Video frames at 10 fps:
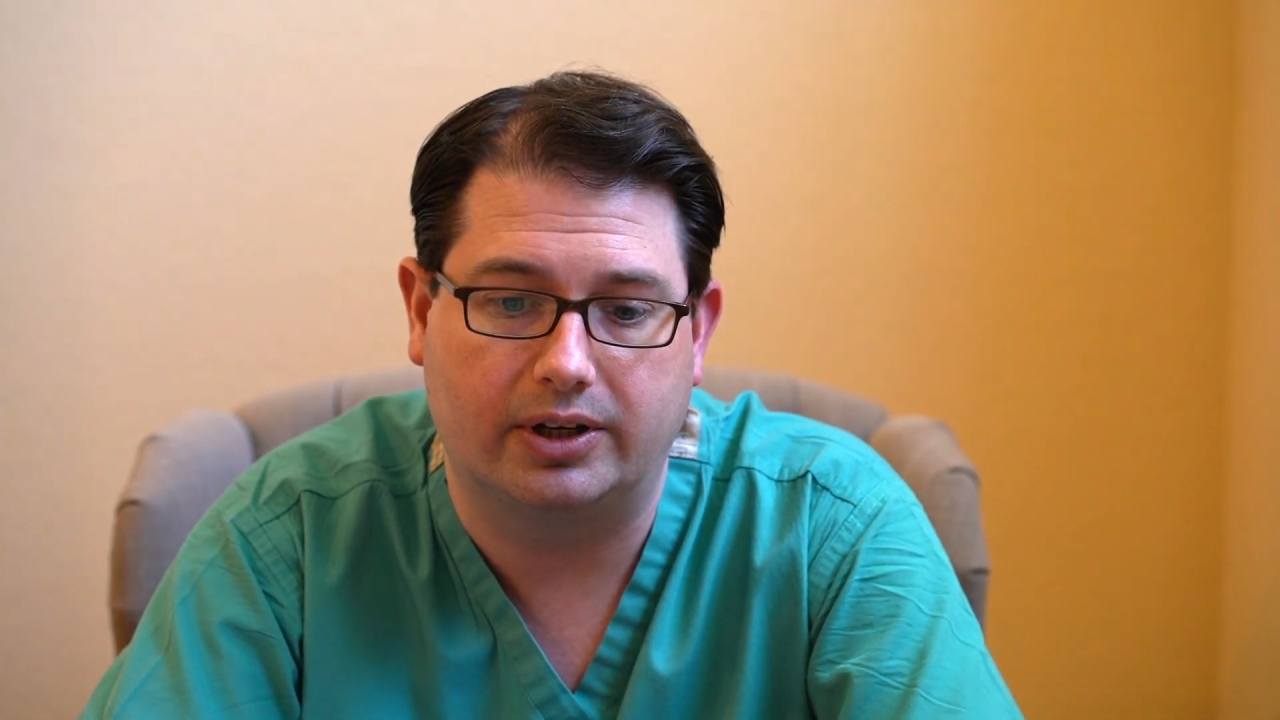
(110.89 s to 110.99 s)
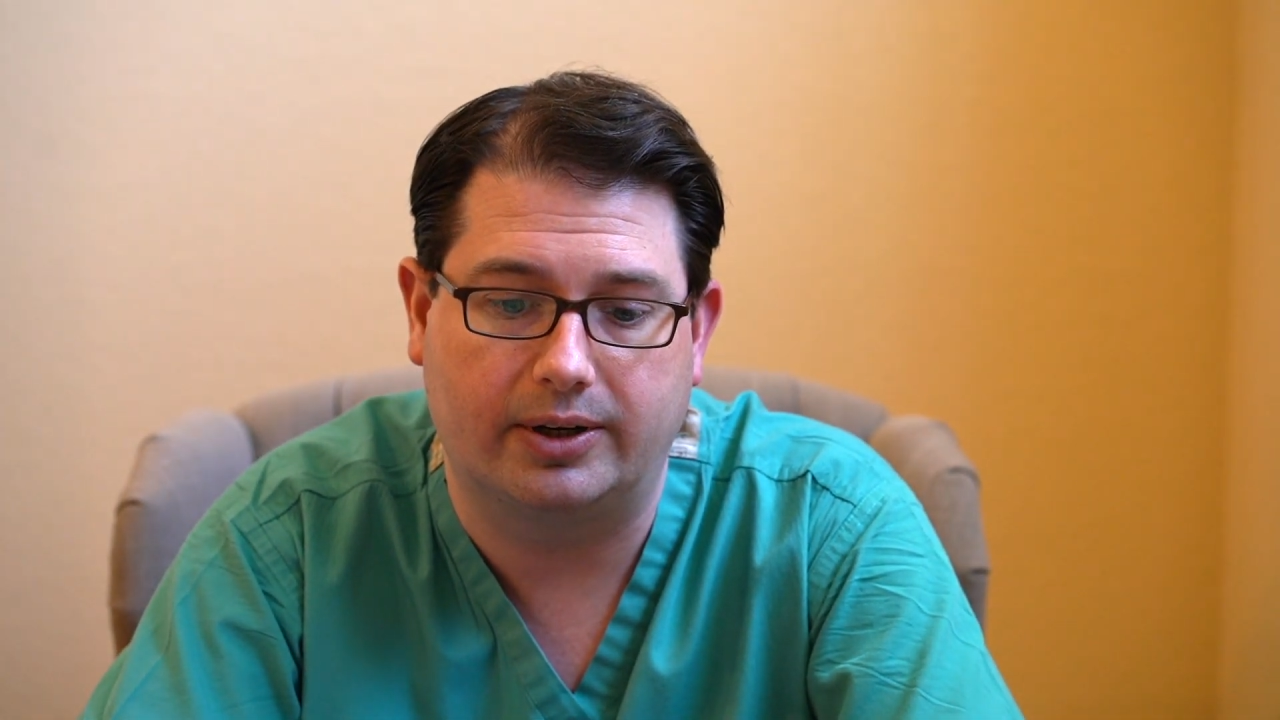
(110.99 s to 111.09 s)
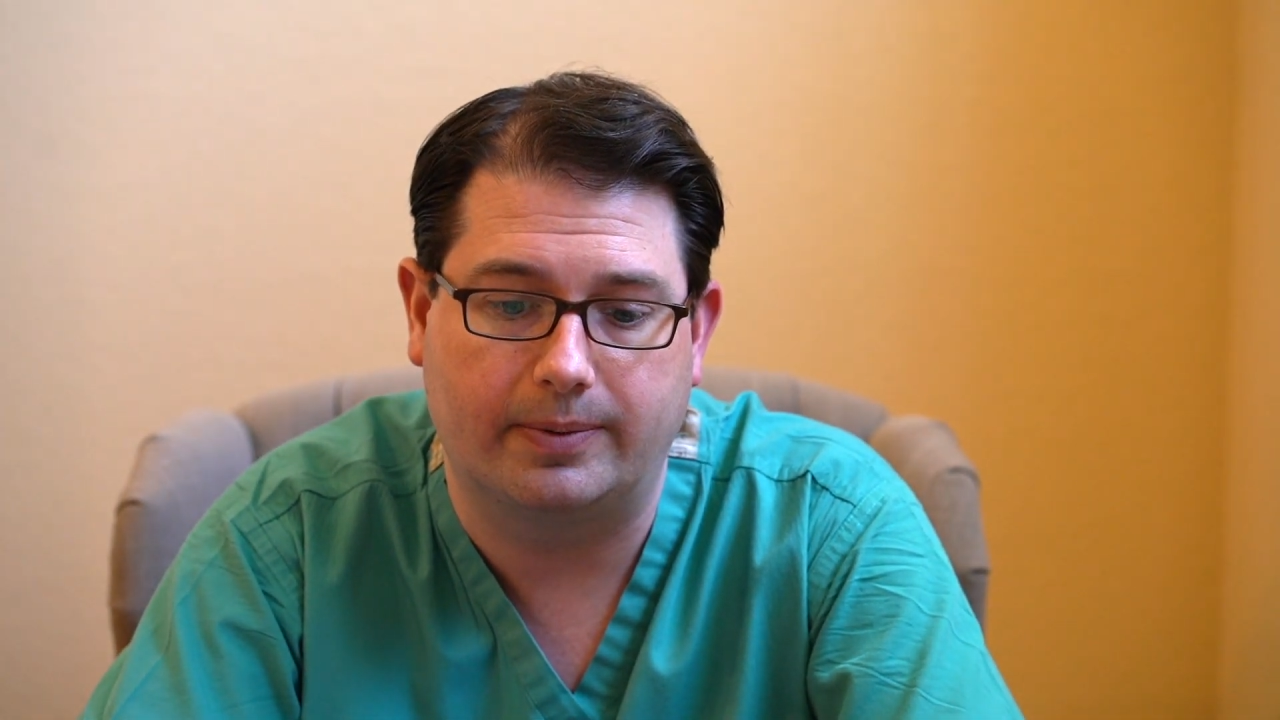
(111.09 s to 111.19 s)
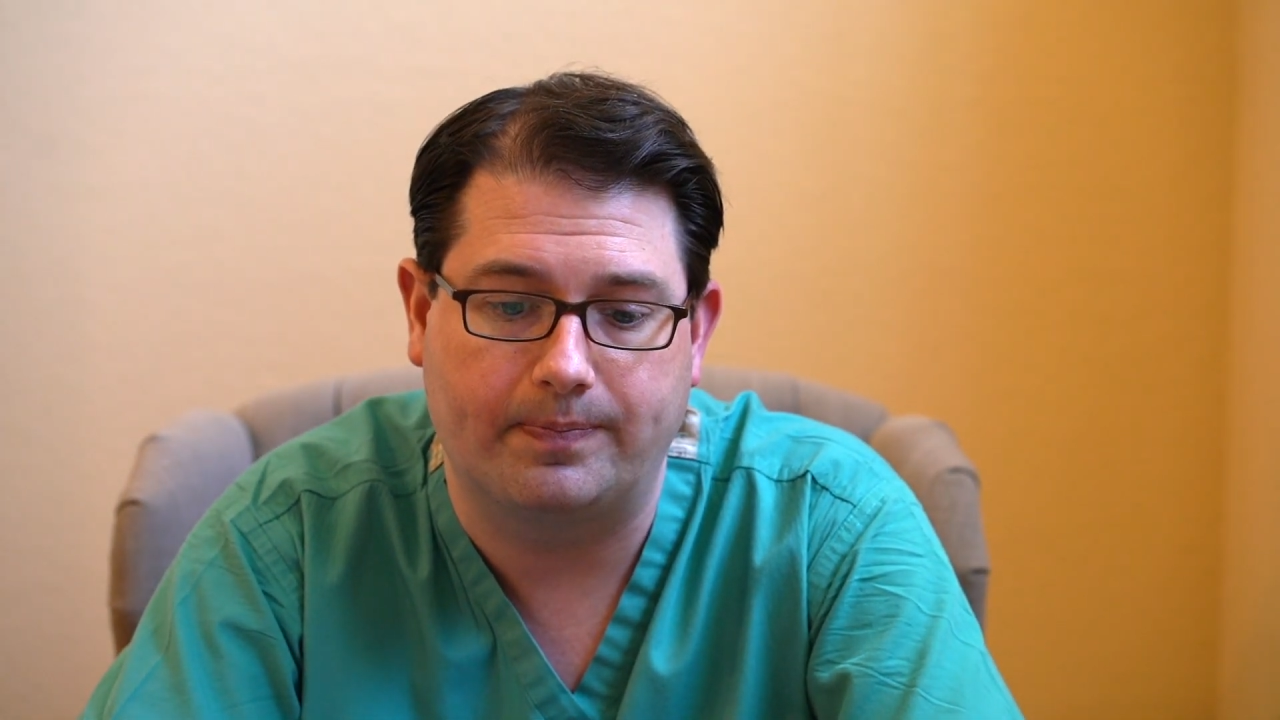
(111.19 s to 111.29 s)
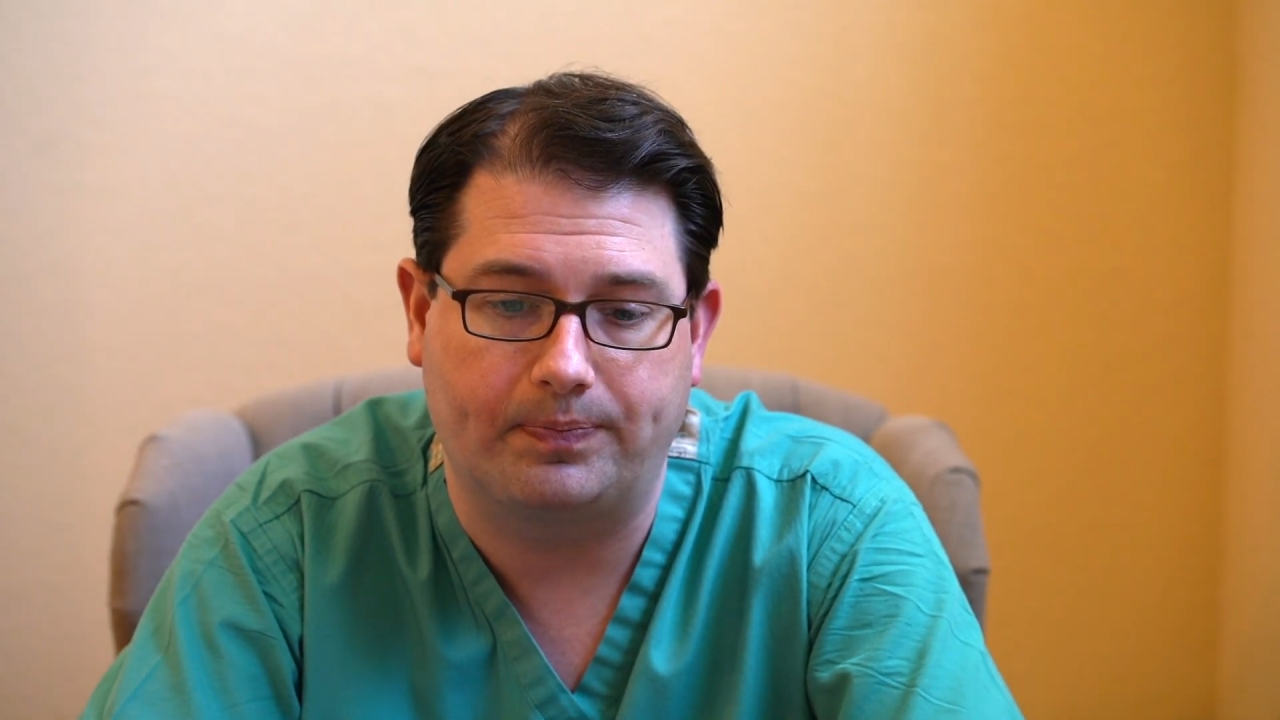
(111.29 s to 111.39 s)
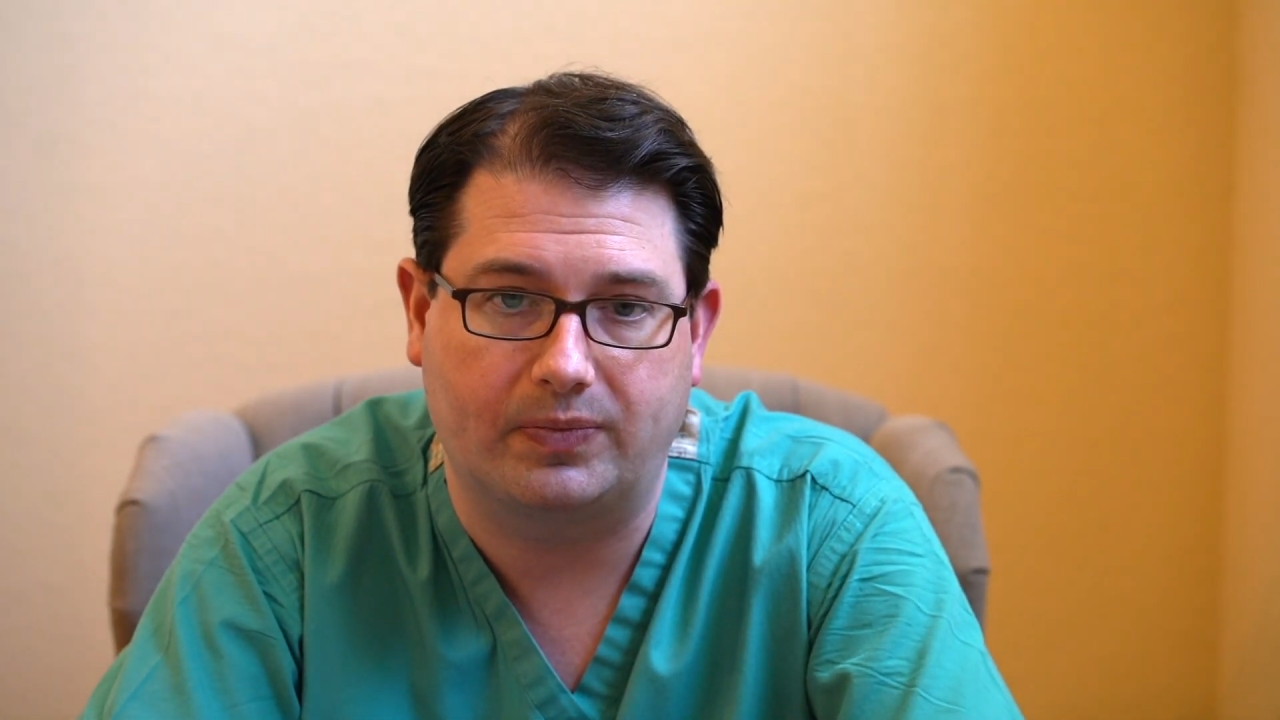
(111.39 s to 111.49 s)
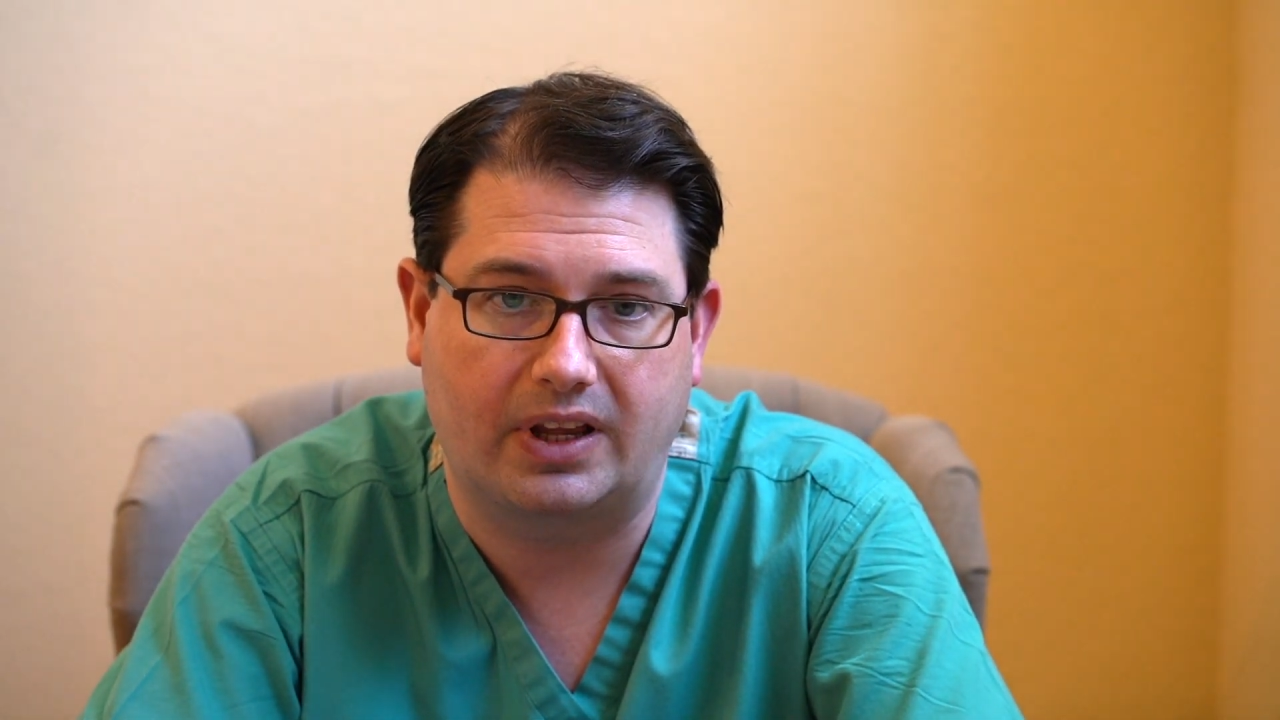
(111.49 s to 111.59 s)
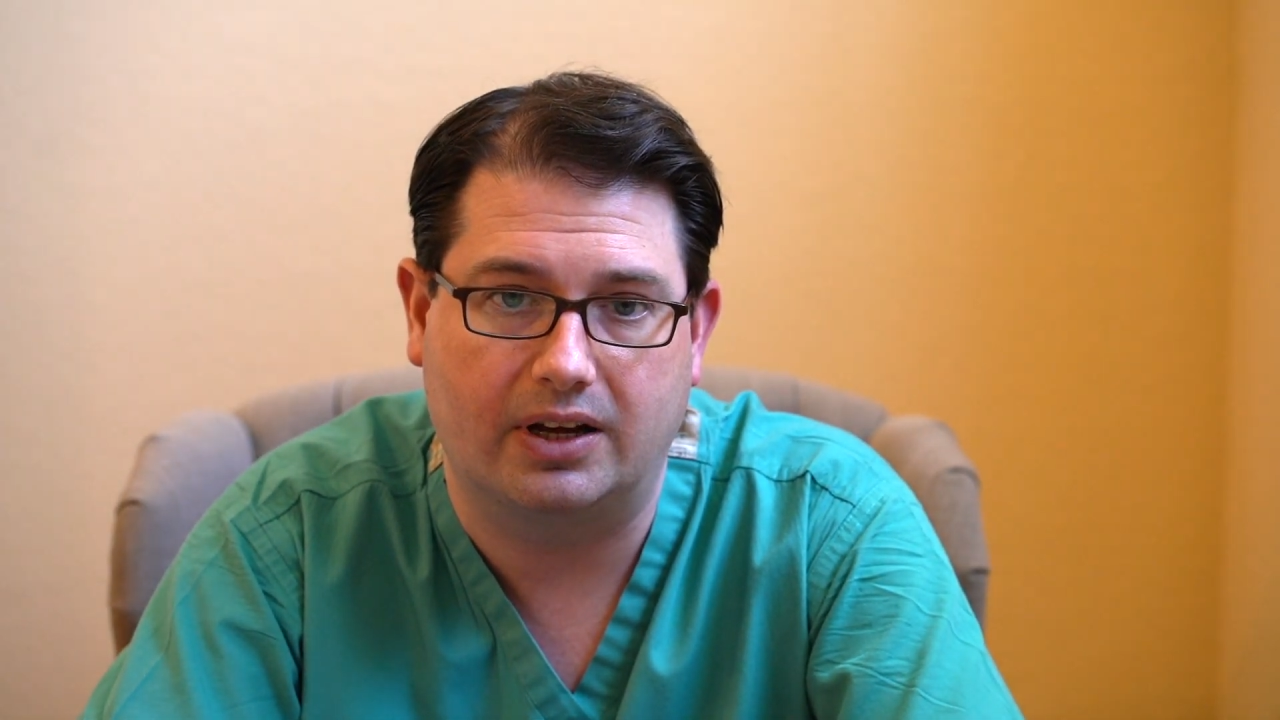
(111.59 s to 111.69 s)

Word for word: um,